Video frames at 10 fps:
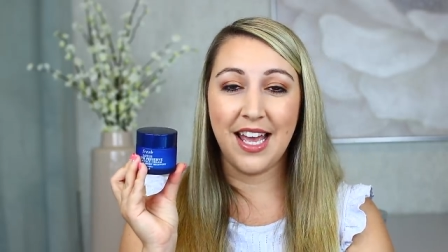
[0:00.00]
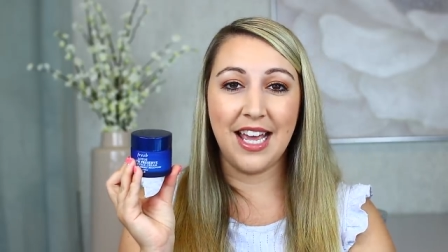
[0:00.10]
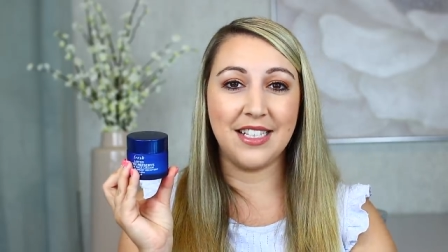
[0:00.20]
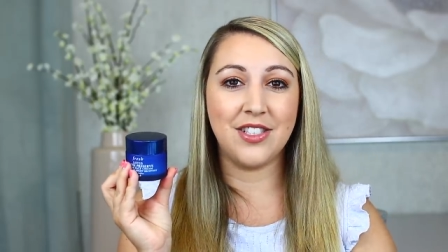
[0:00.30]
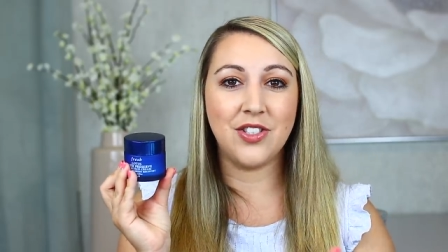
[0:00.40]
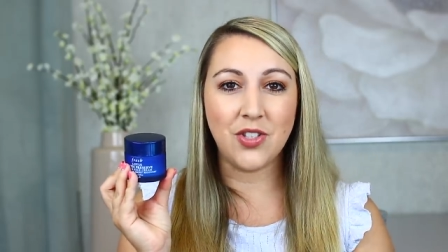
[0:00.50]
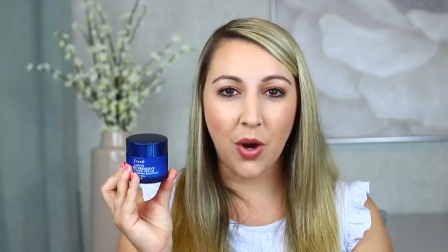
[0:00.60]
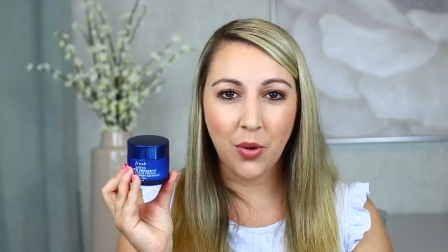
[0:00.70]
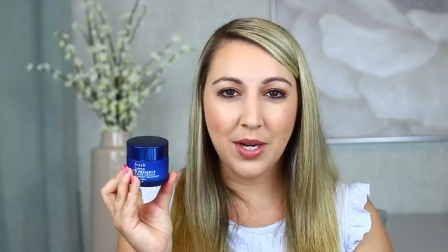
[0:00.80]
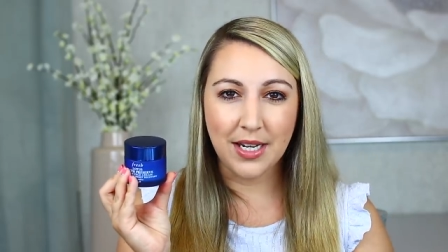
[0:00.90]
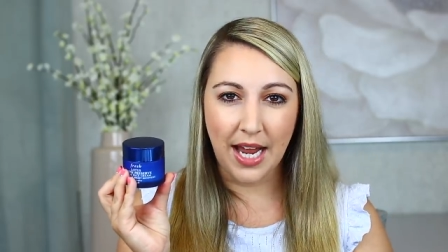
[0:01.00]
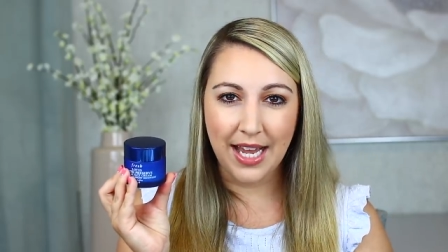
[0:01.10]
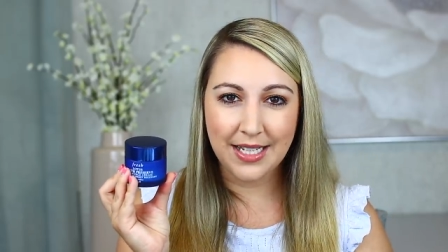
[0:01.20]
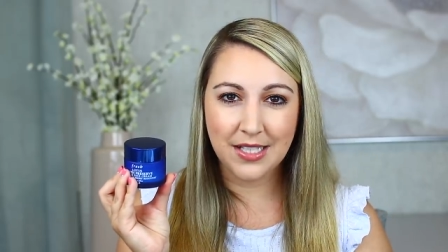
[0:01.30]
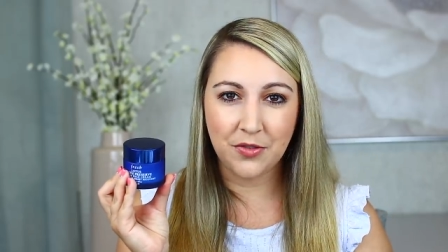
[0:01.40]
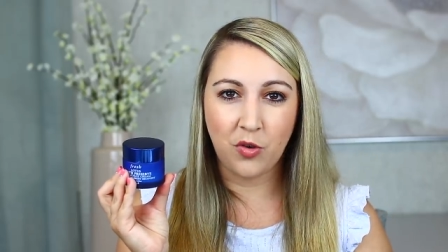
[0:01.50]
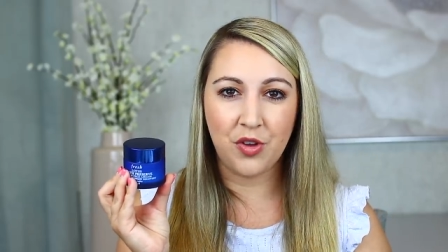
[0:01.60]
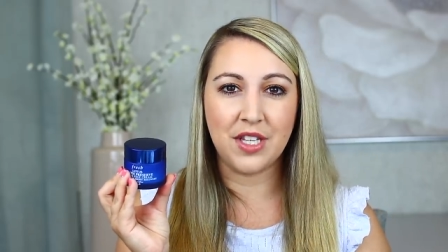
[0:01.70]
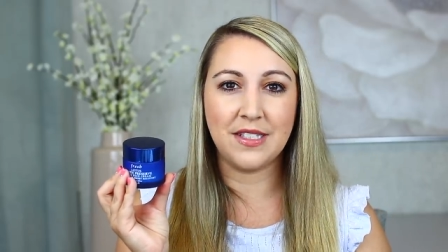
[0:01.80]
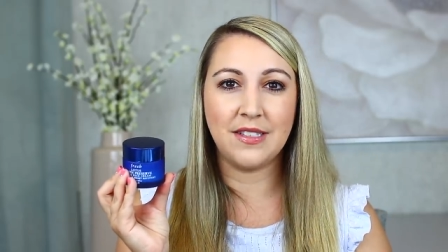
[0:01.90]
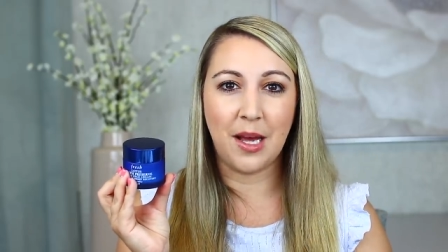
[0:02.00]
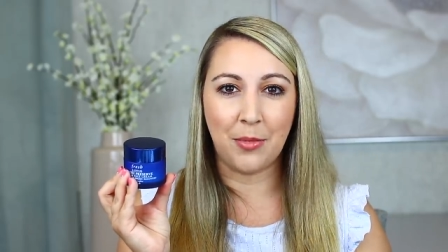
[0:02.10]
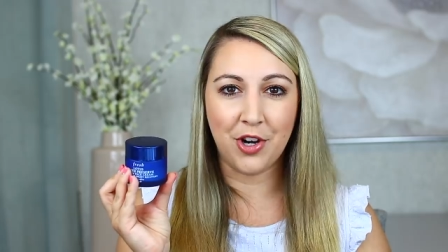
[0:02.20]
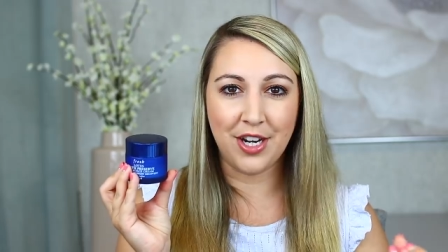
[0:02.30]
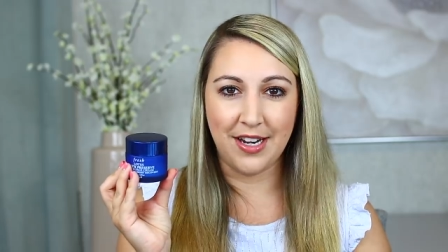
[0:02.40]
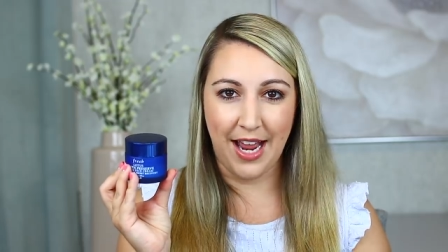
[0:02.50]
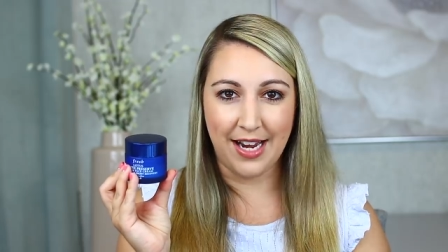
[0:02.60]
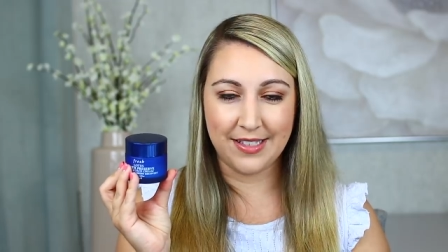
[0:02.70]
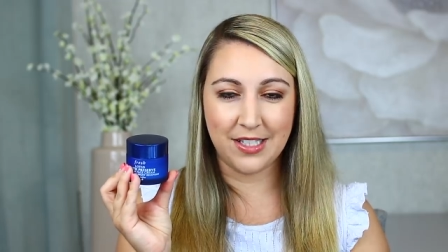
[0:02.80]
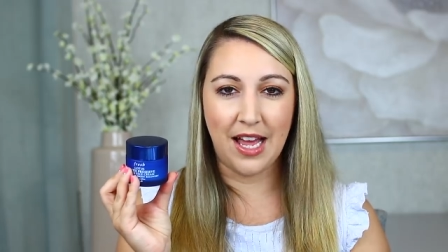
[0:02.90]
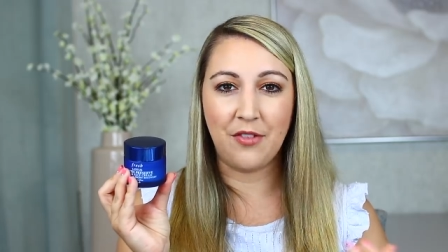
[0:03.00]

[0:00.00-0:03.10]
It's so nice for the summer nights